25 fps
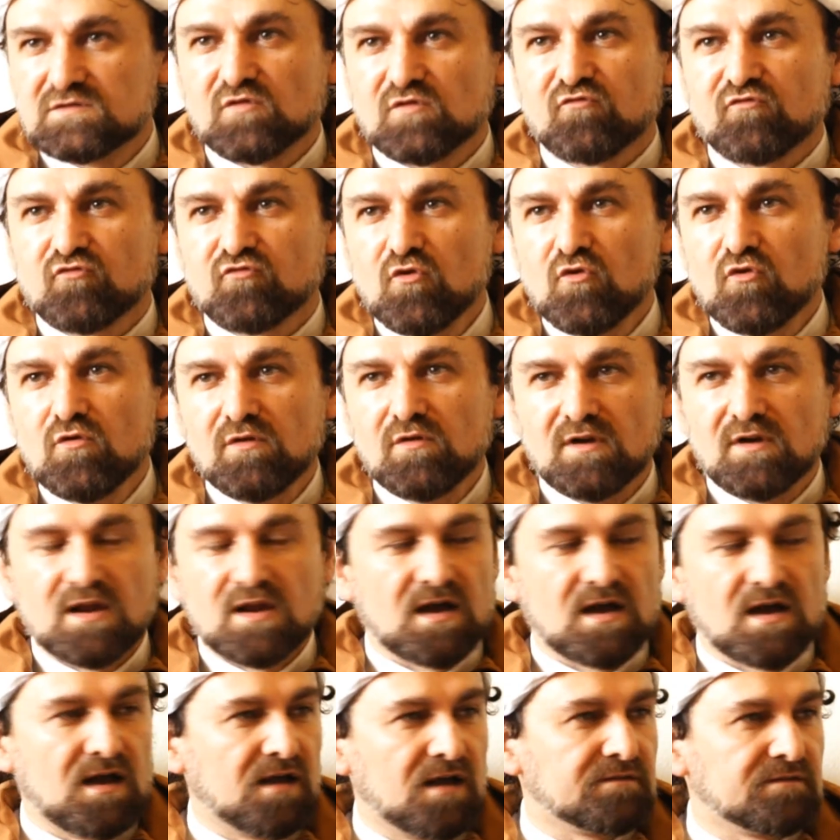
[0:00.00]
to
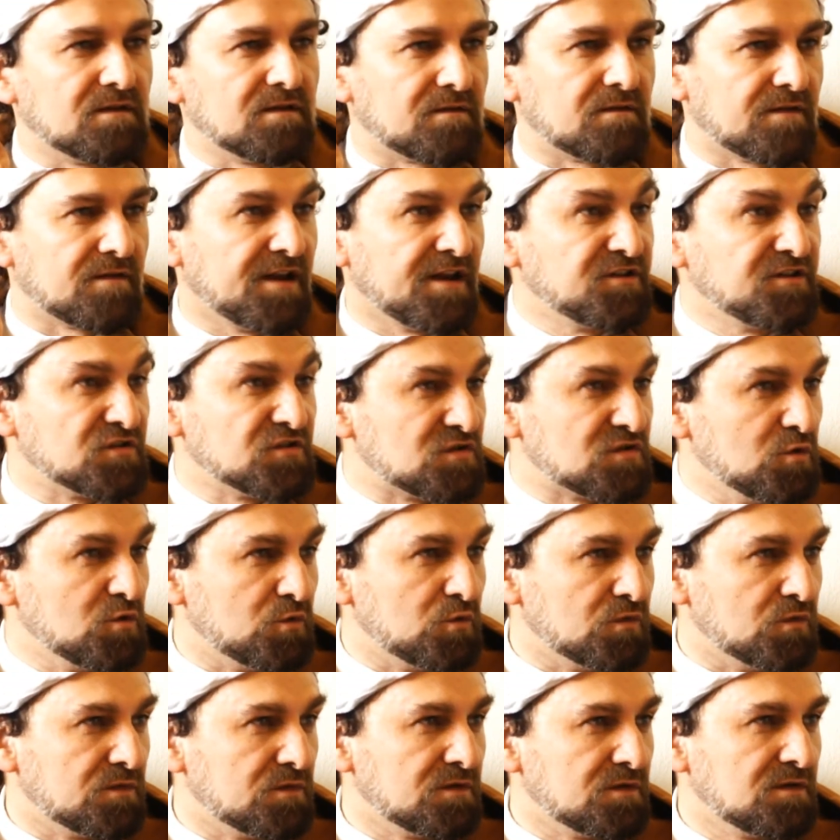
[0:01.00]
rule under religious
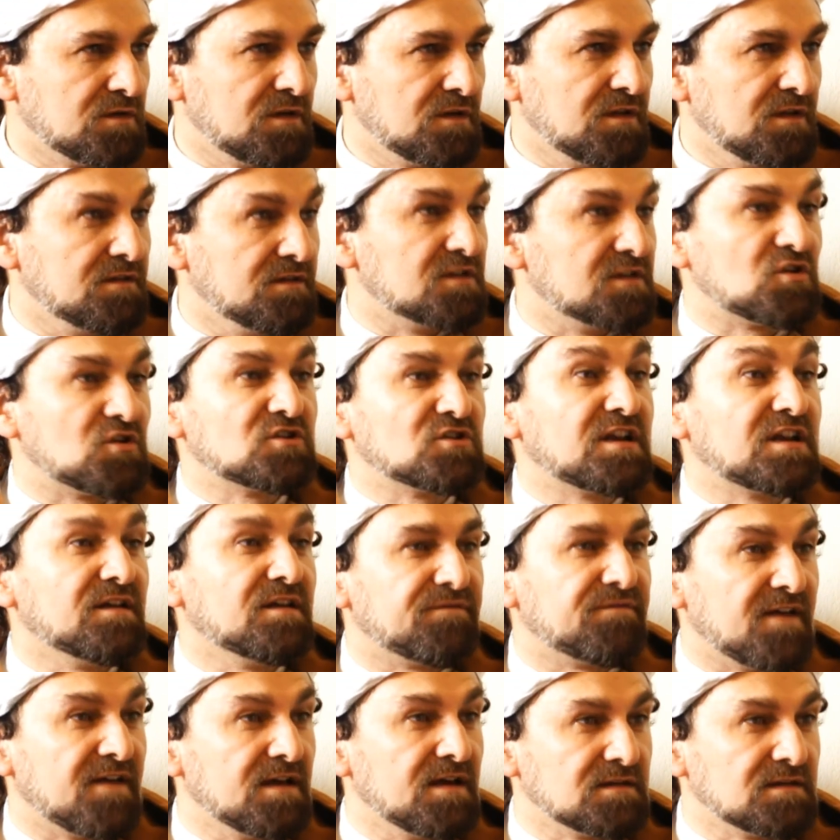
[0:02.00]
law the social
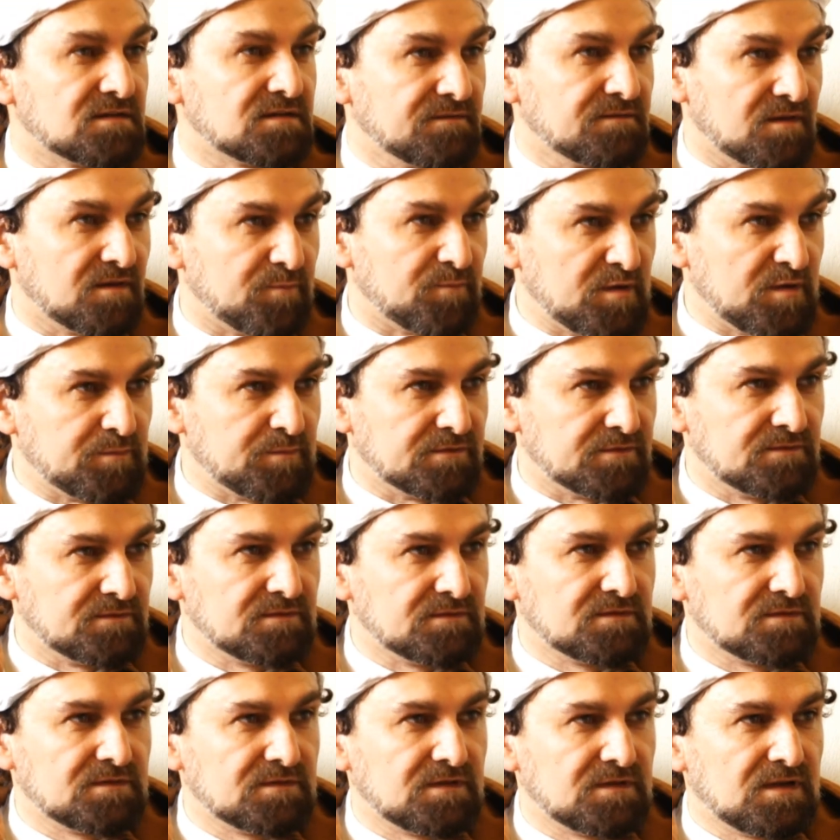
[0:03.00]
affairs of the people,
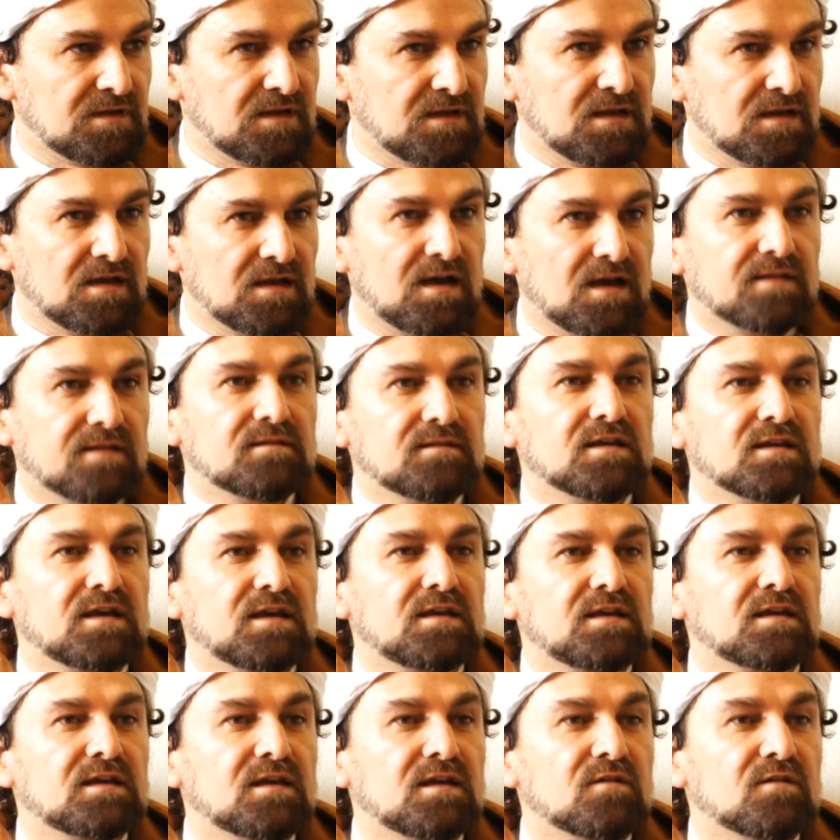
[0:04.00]
and
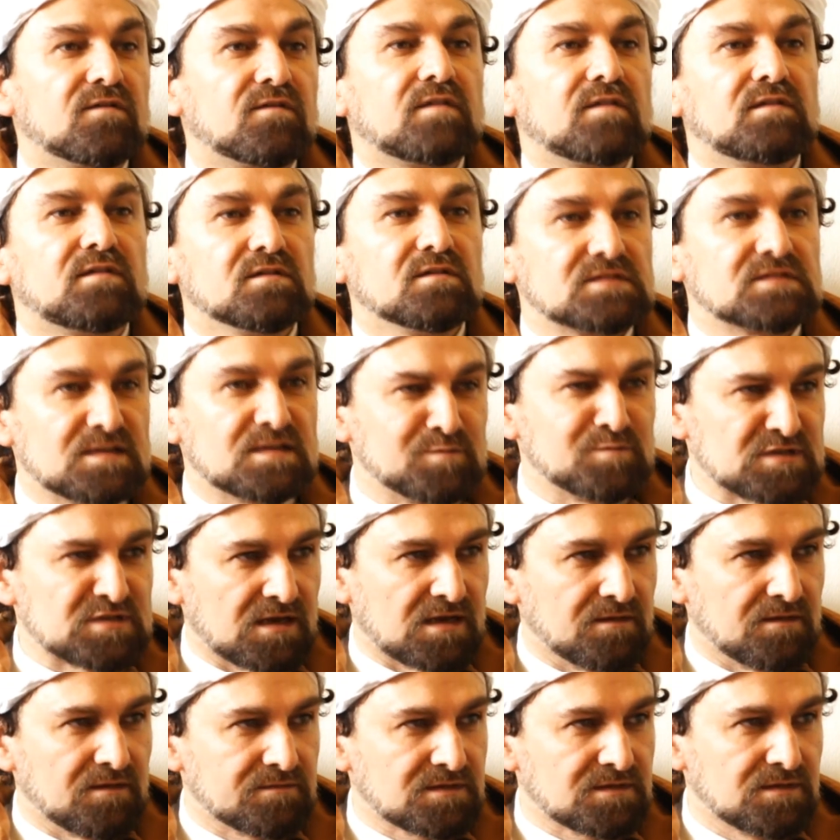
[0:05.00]
they reduce
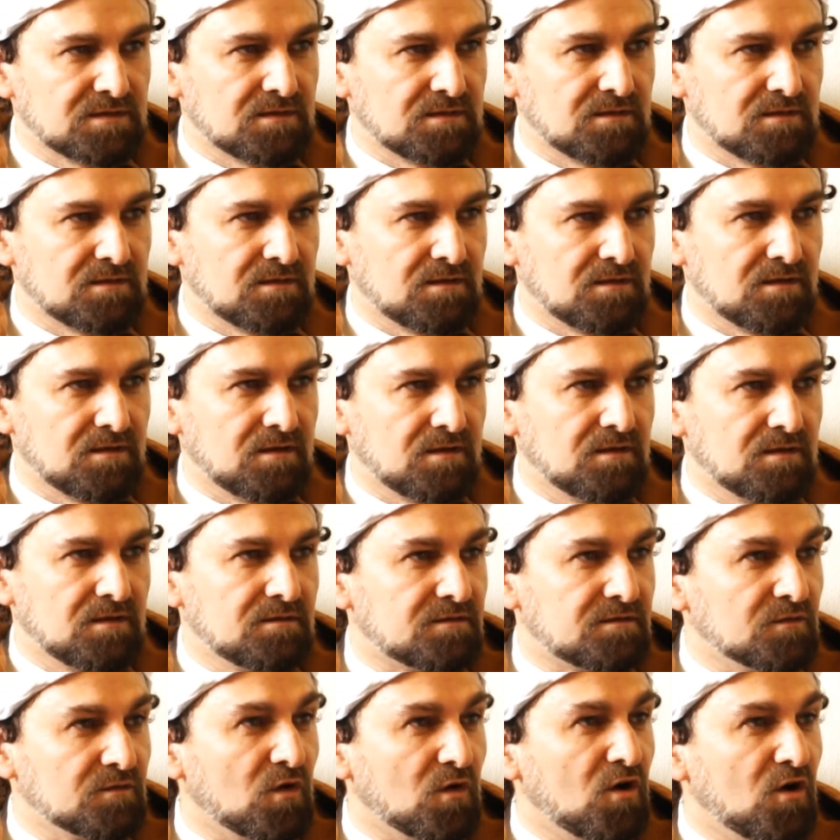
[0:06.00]
themselves
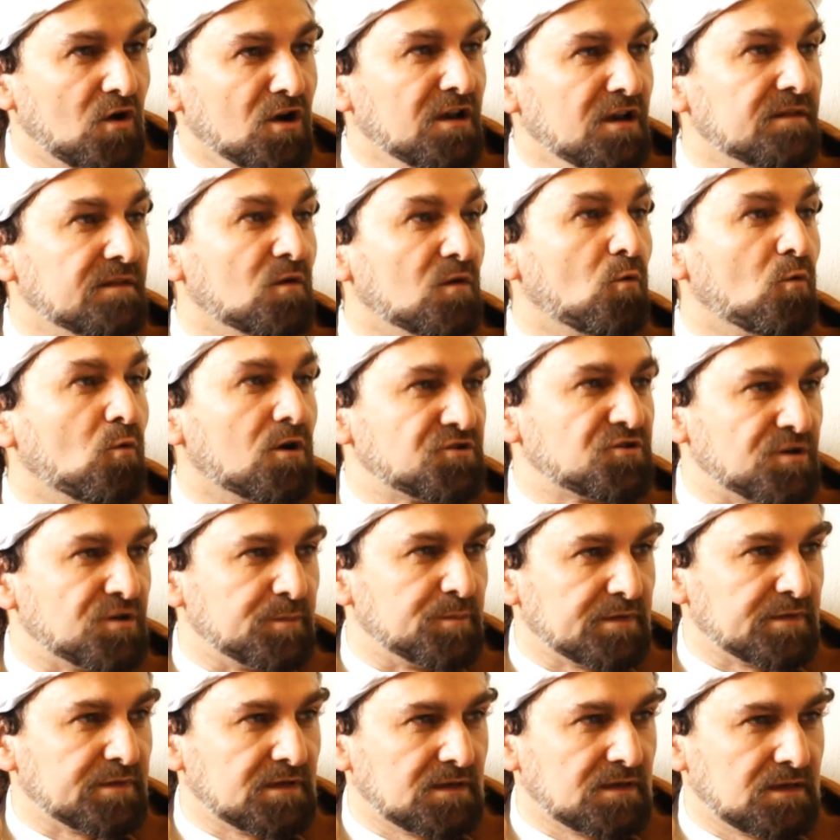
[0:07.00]
to only the
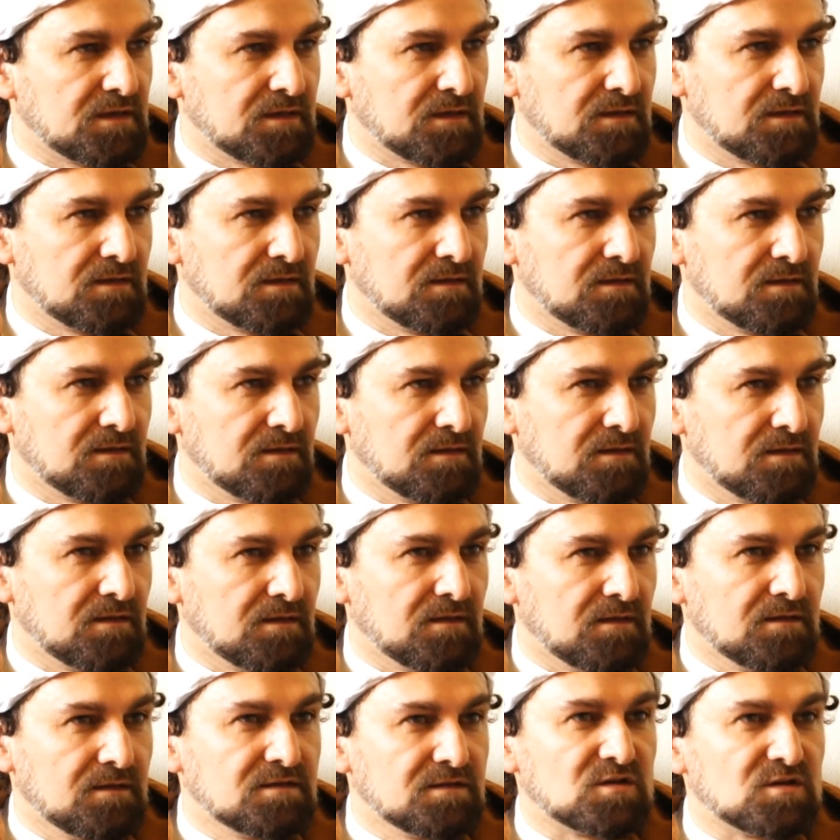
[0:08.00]
worship.
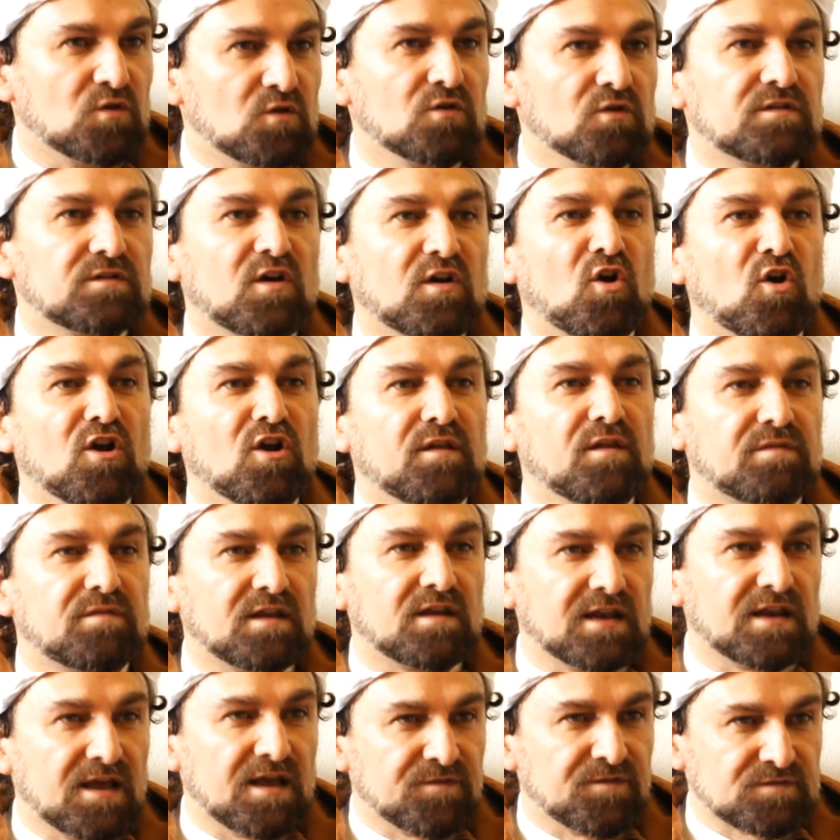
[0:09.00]
So the only
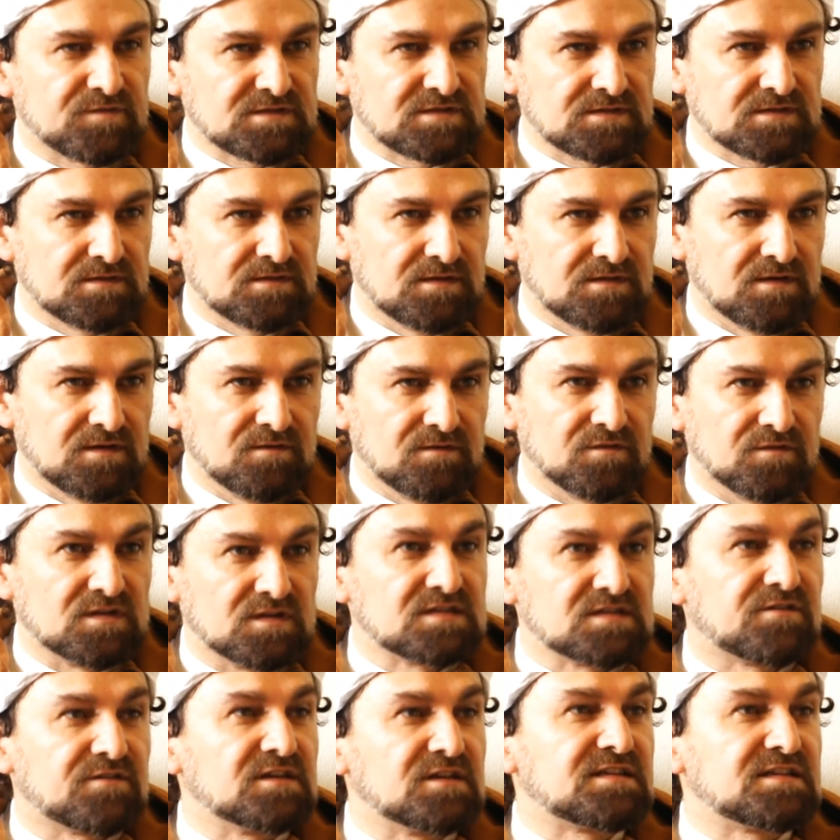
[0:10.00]
thing left for
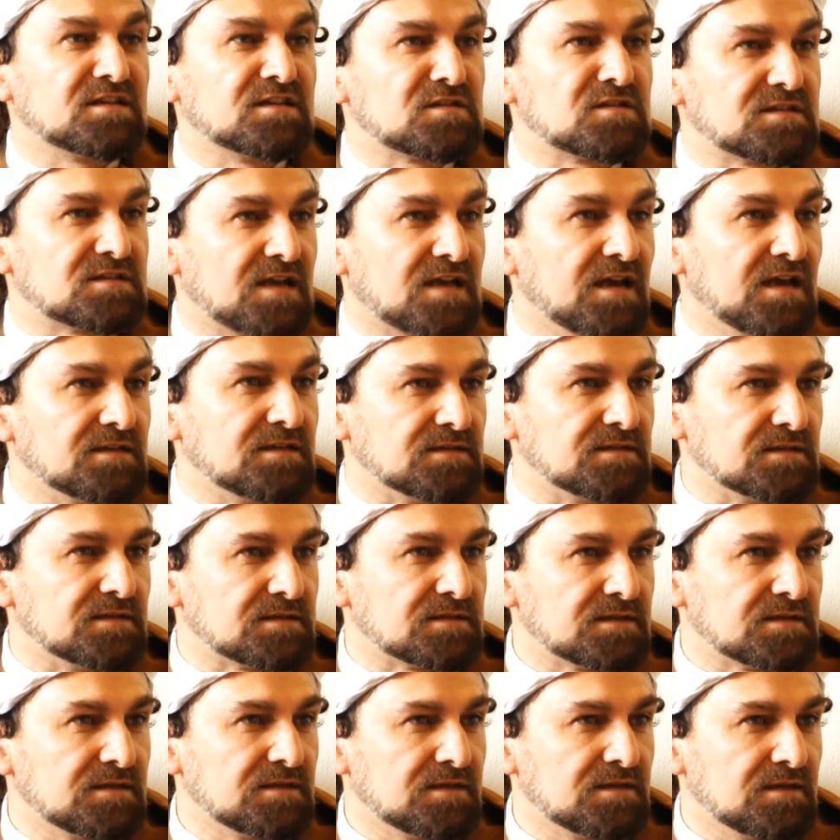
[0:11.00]
these Christian
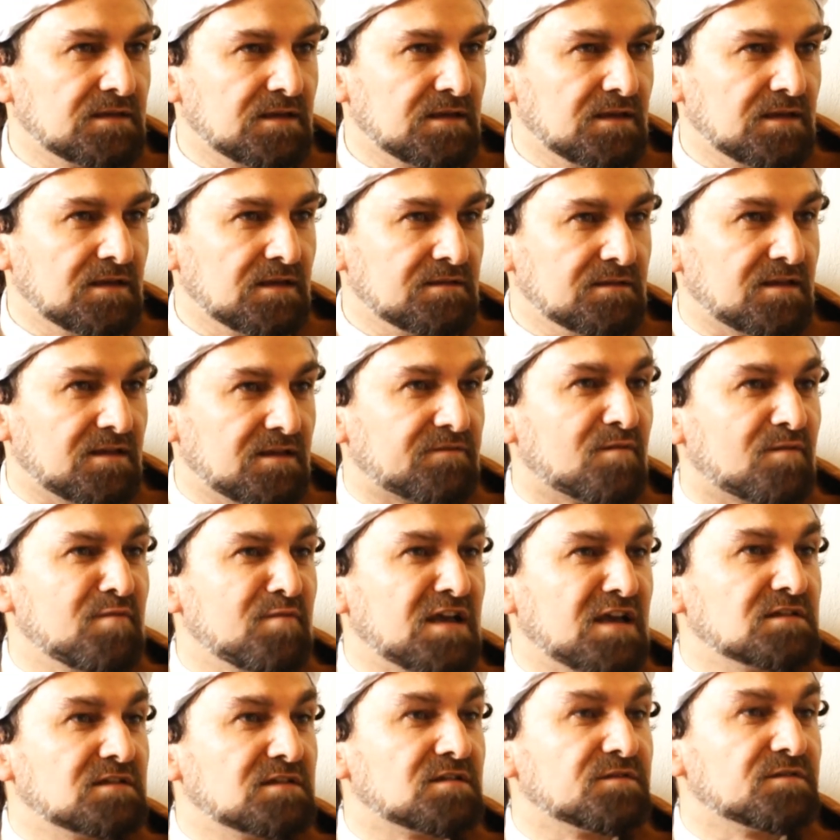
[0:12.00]
societies that
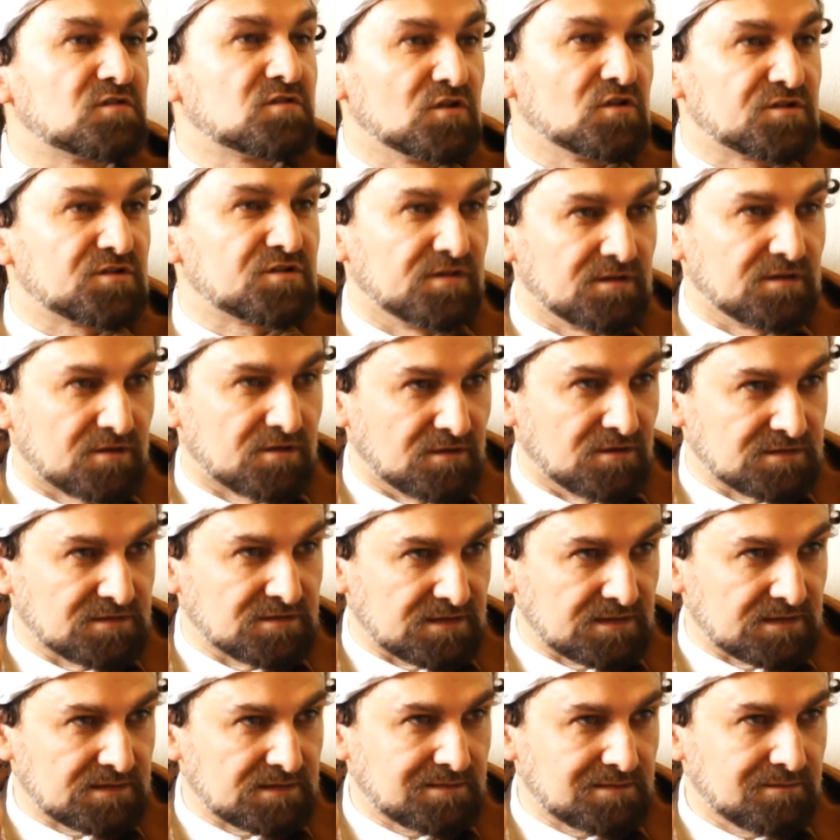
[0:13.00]
remains of social
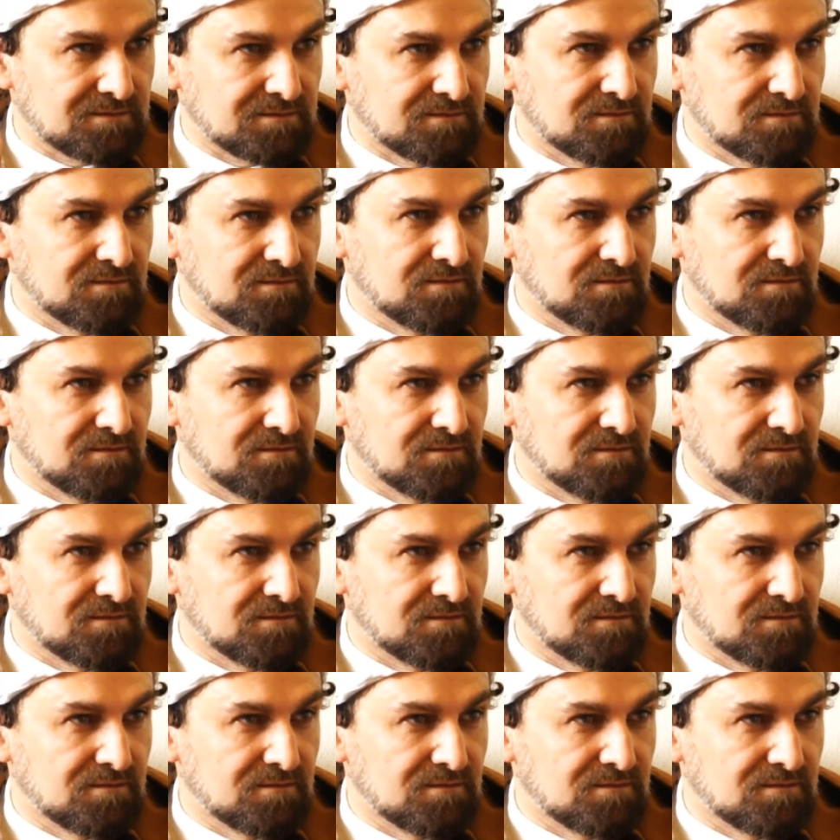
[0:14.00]
context